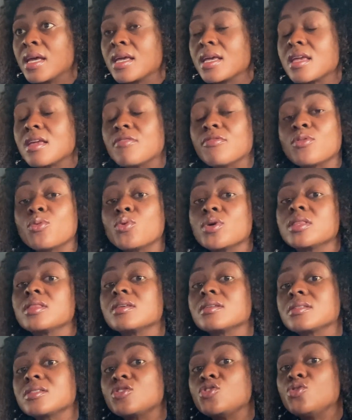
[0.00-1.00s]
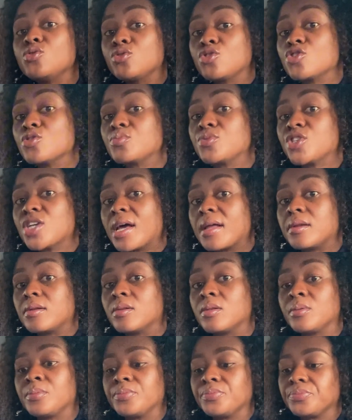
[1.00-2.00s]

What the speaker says: Even with this YouTube channel